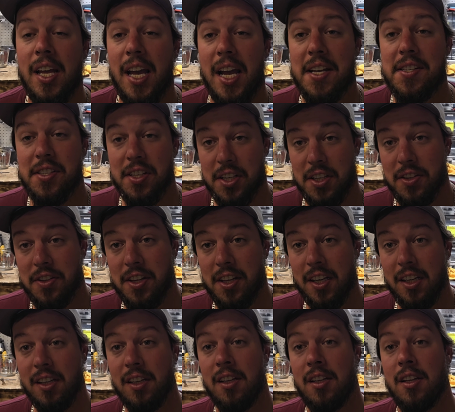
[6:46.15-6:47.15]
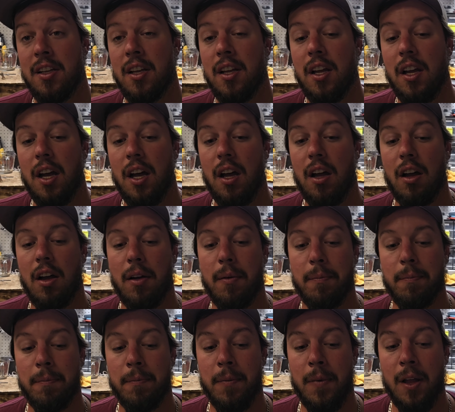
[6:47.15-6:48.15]
is a good thing,
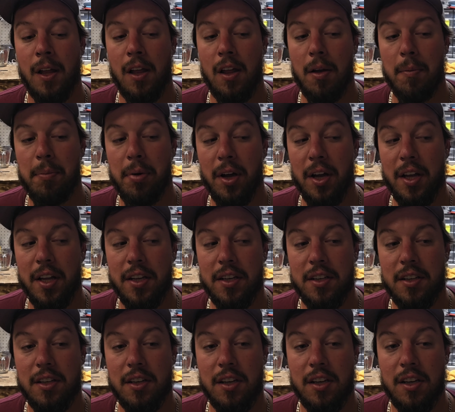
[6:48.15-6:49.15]
but